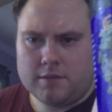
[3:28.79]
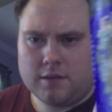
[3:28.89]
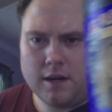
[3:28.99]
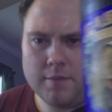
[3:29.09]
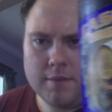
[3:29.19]

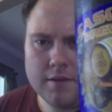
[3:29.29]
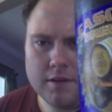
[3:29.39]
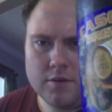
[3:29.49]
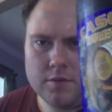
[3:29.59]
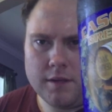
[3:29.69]
Sorry, I'm not
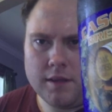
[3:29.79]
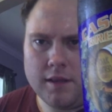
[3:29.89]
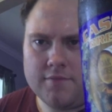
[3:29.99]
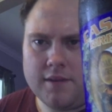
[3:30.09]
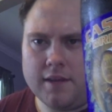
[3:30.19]
good with my
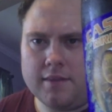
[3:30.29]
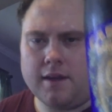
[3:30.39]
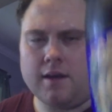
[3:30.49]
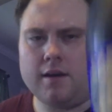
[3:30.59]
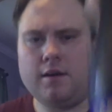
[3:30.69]
left hand
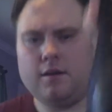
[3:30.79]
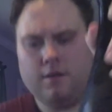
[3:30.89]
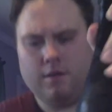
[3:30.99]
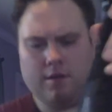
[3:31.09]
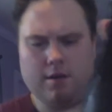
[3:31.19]
there.
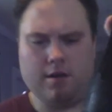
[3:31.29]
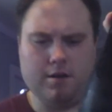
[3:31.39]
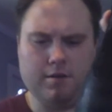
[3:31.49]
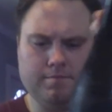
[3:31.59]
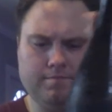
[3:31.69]

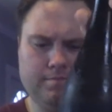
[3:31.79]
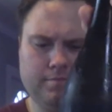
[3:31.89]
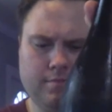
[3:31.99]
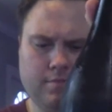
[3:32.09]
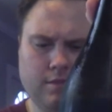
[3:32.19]
Yeah,
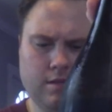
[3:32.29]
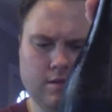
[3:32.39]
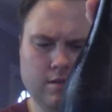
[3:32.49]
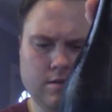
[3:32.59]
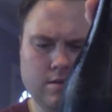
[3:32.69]

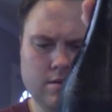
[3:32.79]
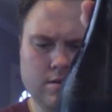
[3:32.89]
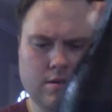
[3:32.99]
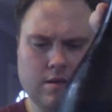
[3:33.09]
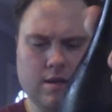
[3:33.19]

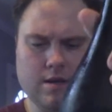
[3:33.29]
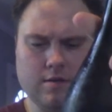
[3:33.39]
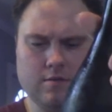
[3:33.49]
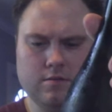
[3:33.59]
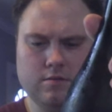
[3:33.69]

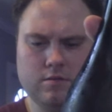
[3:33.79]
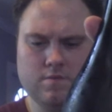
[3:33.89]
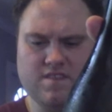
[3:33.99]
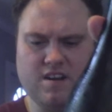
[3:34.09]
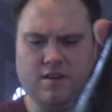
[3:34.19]

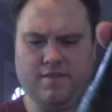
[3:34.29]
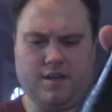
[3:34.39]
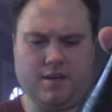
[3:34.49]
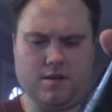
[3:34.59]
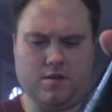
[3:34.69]
very,
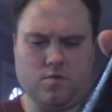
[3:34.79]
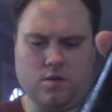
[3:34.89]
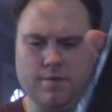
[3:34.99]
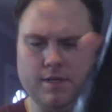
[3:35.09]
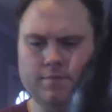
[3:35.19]
very
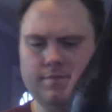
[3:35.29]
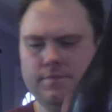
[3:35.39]
underwhelming.